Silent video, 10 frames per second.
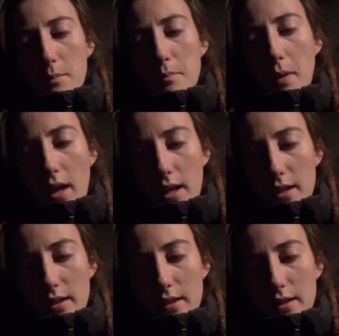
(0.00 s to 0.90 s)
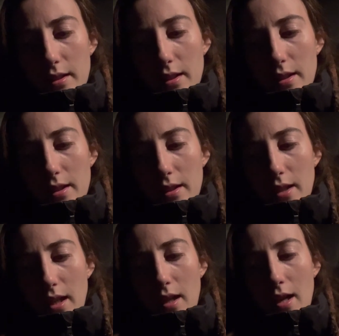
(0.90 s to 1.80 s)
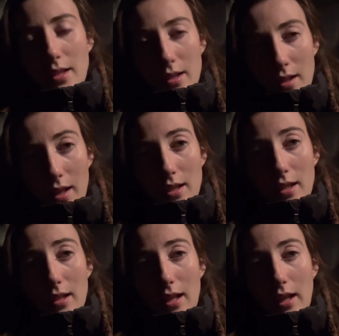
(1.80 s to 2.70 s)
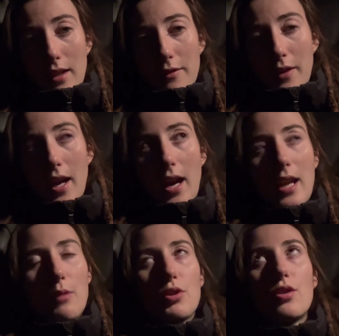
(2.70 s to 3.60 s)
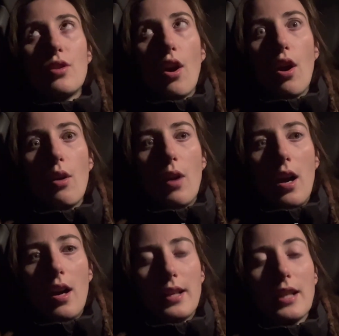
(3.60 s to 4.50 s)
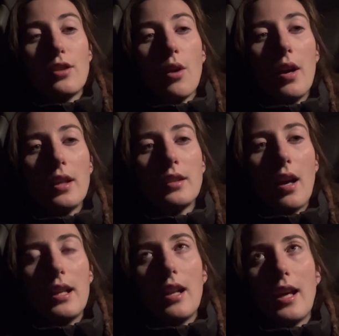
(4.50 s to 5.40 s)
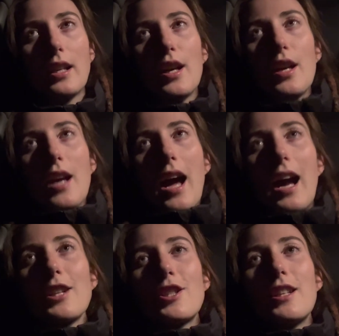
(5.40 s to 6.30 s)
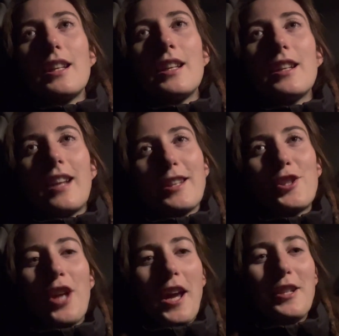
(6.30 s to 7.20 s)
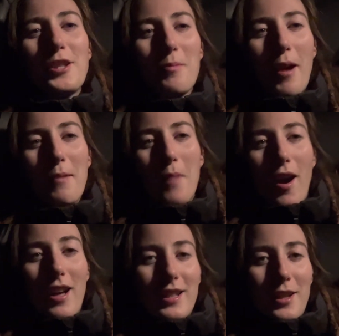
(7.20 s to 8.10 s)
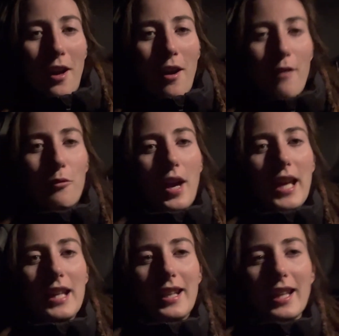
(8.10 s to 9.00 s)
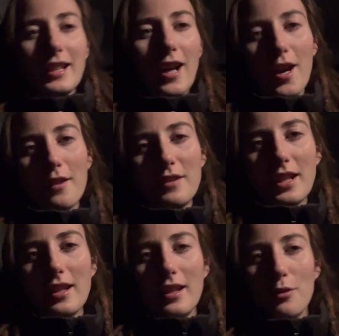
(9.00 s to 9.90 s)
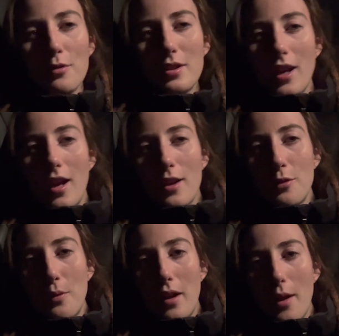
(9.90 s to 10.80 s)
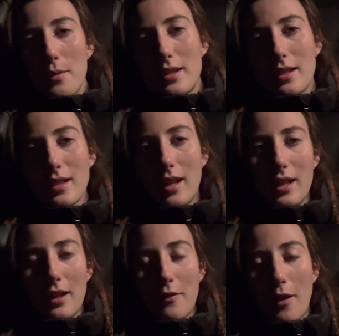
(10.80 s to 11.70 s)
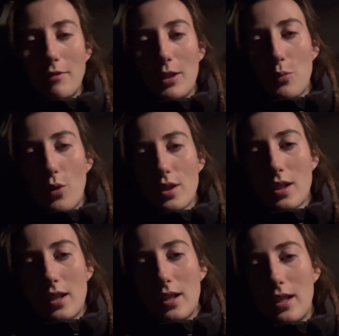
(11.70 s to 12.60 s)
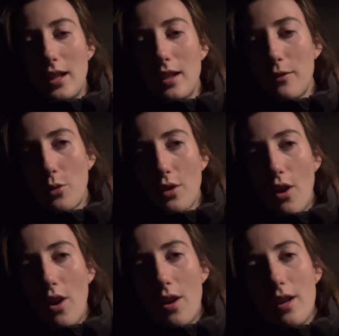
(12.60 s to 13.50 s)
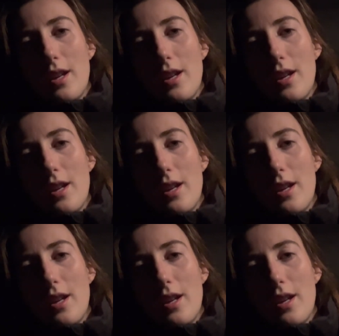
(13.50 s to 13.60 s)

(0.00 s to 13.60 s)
But I decided to leave. And it was so hard. Like, so hard that I, like, actually, like, changed my mind halfway and, like, kind of did a little circle while I was deciding if I really was going to leave or not.